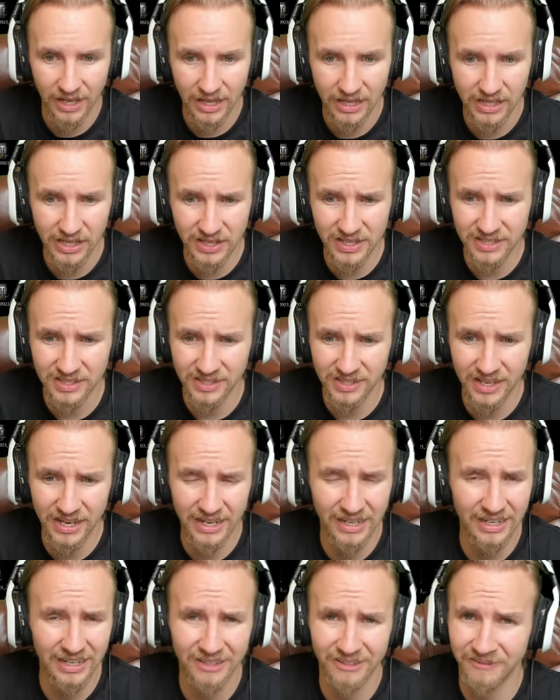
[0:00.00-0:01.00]
that this
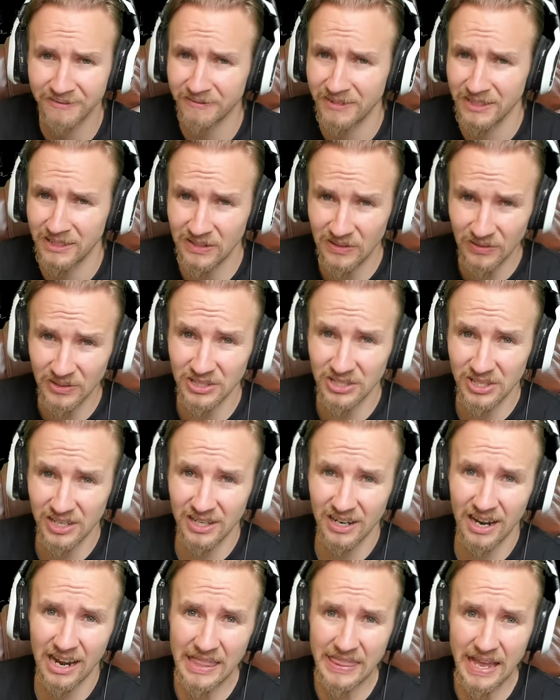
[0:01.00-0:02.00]
thing as long as you can
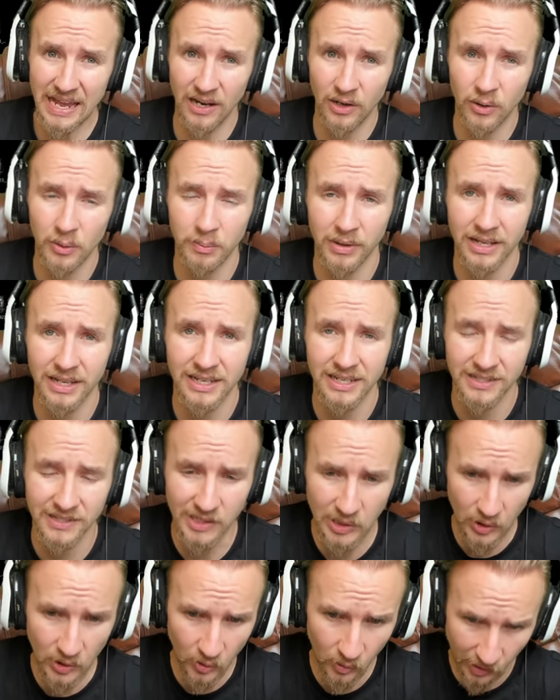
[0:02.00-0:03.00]
hide that lower plate is
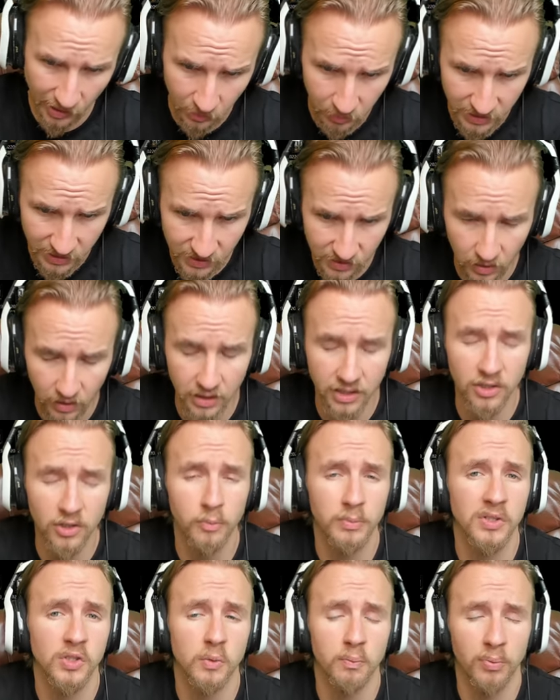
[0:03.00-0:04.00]
incredibly solid and you'll
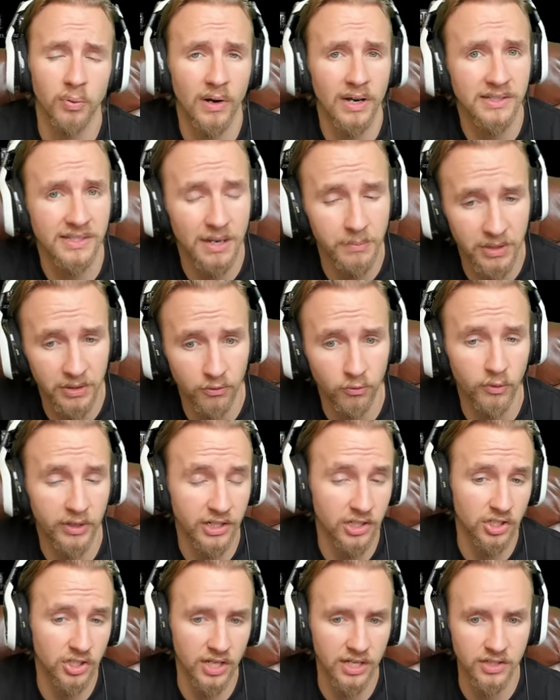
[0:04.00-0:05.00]
be surprised how many
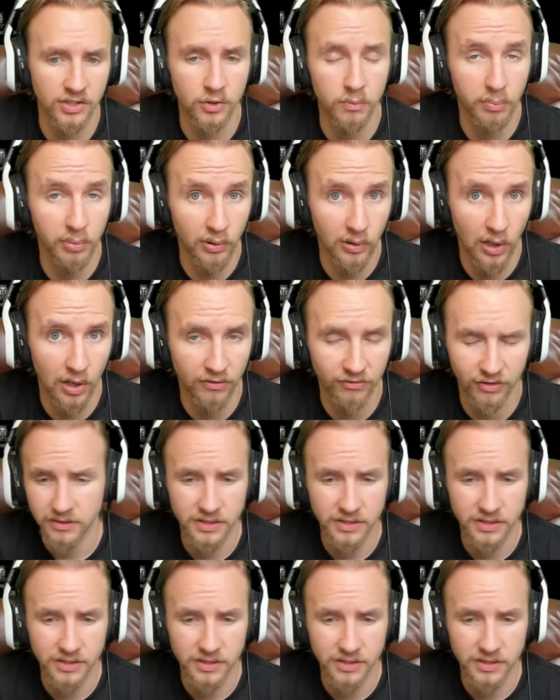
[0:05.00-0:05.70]
ricochets you pull off.